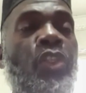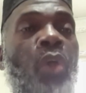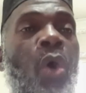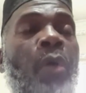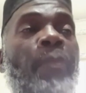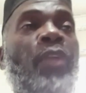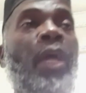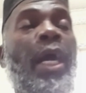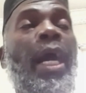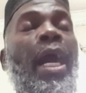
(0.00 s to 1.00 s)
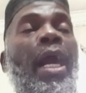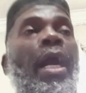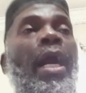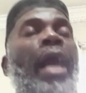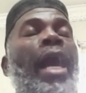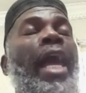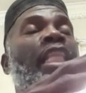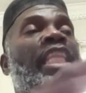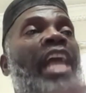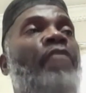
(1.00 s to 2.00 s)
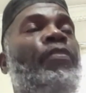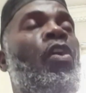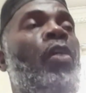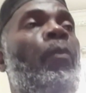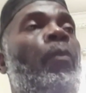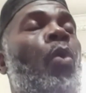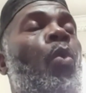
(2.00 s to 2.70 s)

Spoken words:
So, and therefore,